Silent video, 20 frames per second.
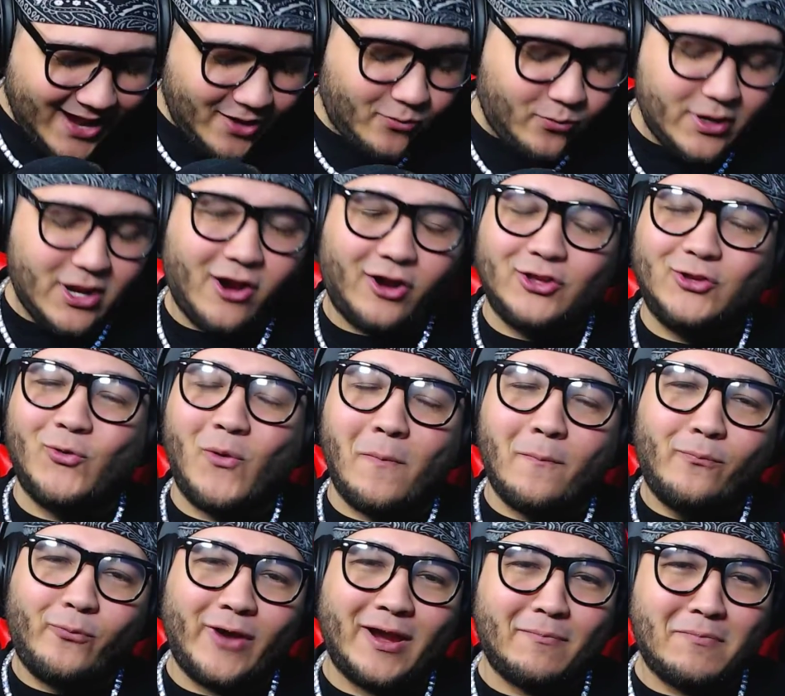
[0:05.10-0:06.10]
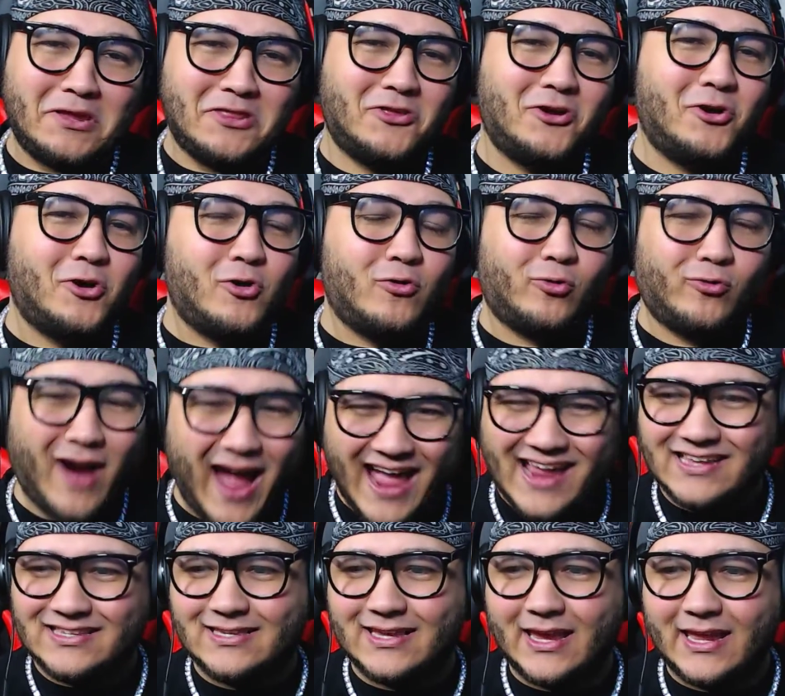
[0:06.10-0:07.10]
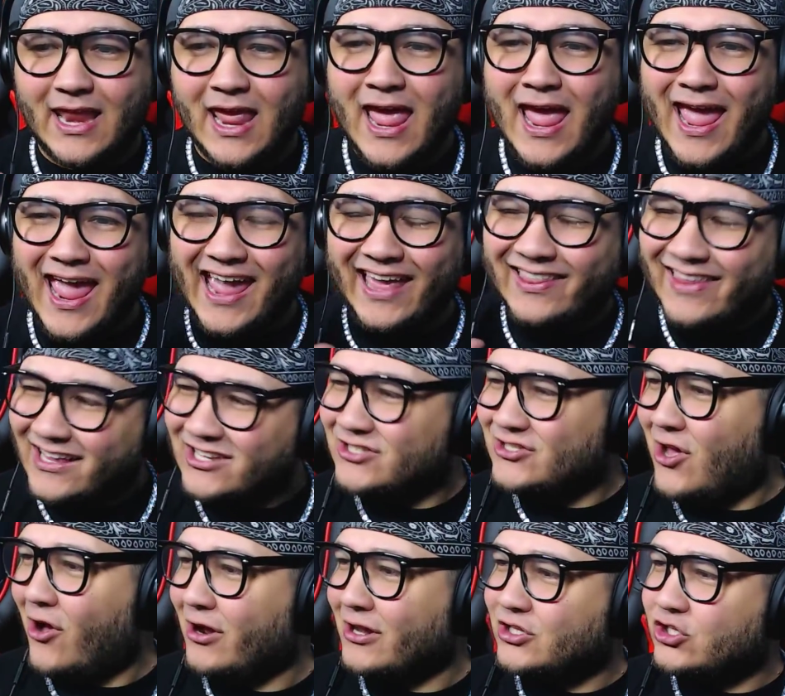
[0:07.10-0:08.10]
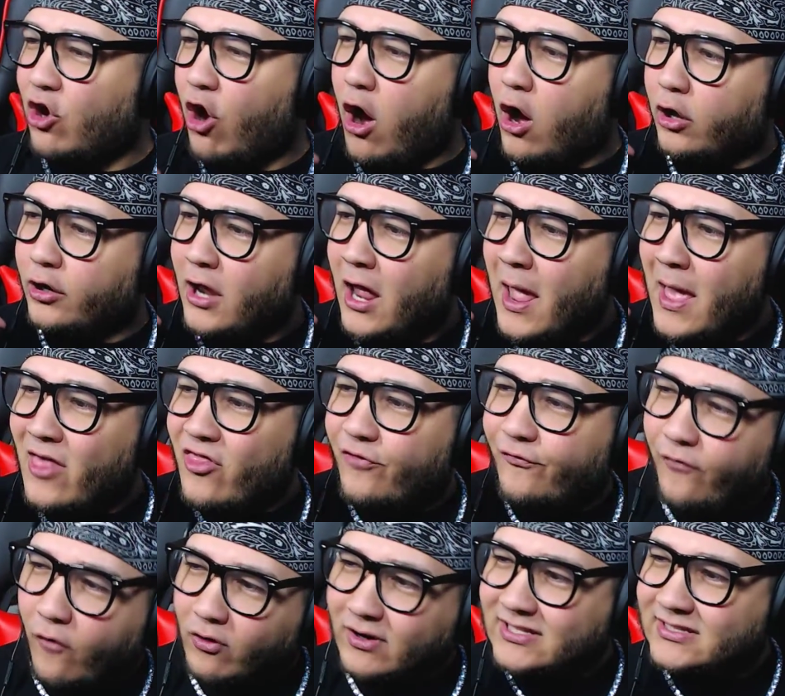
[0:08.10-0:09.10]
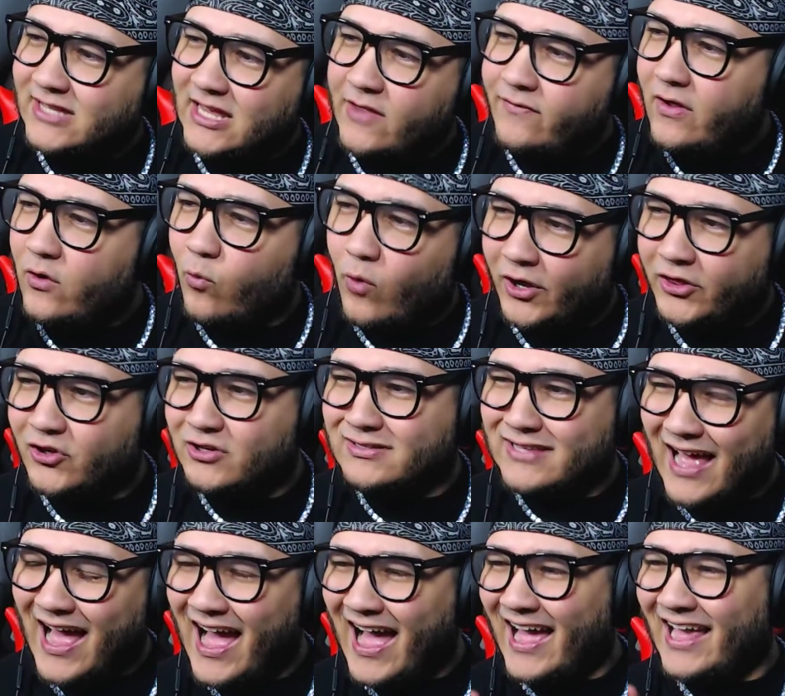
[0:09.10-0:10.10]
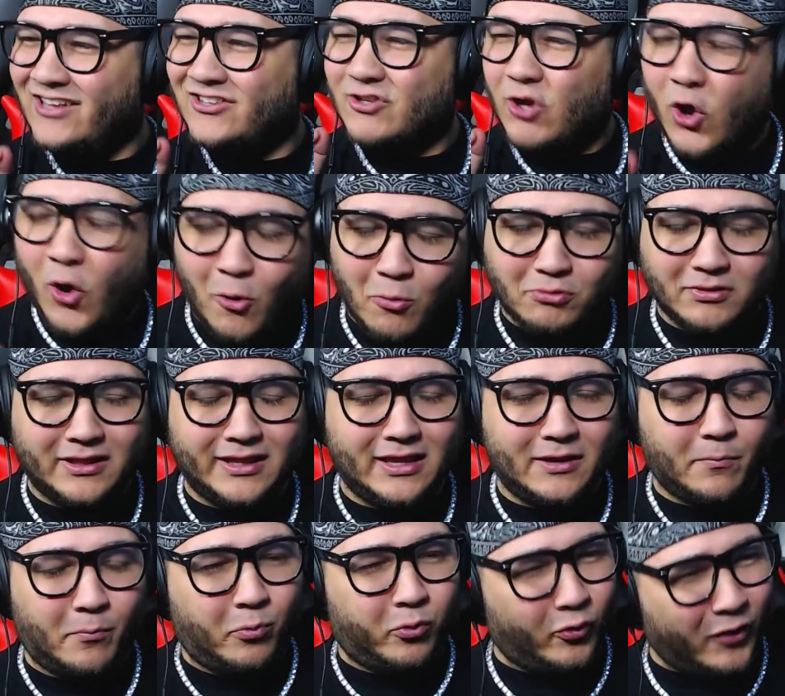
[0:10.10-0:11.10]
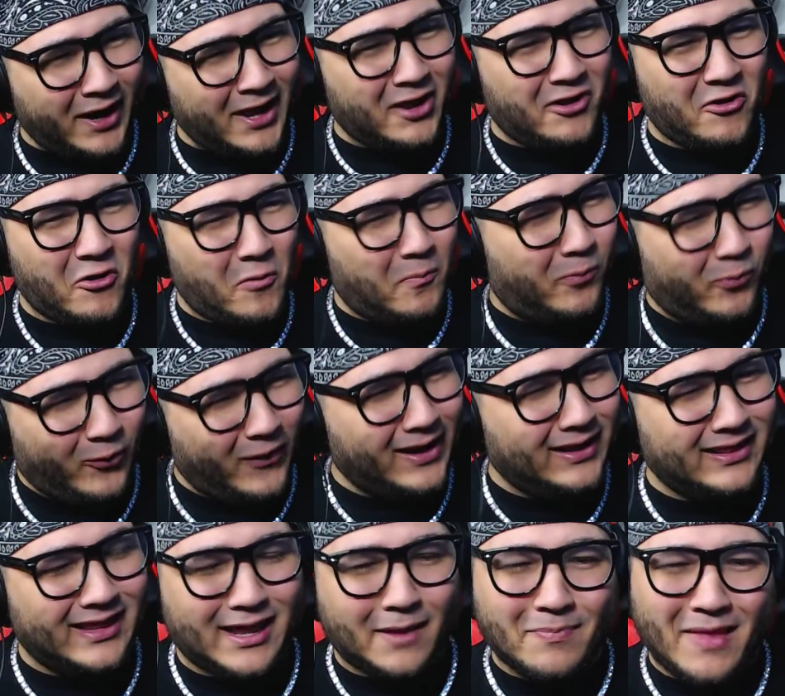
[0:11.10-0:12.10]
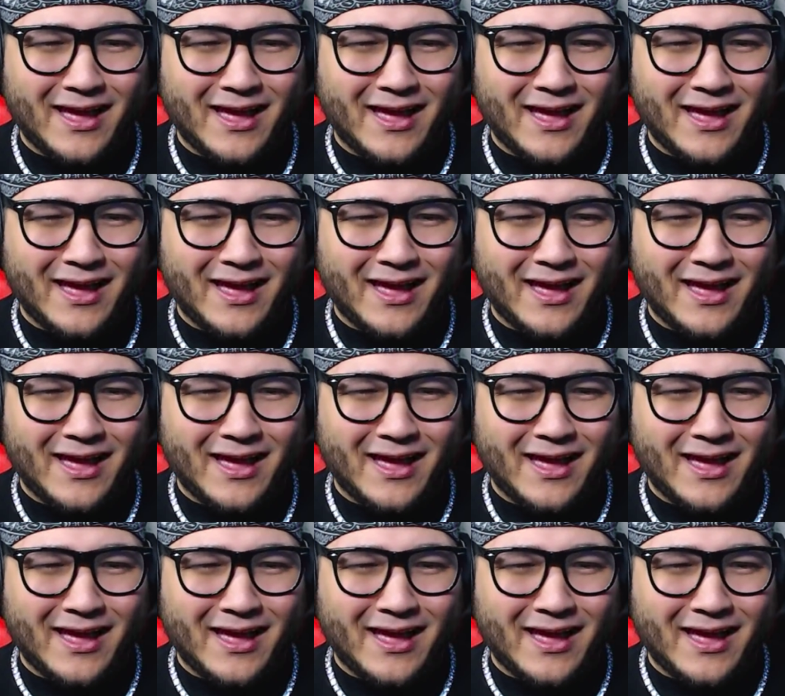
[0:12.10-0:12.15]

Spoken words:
we are doing Bring Me the Horizon, and this song is called For Stevie Wonder's Eyes Only, Braille or Braille?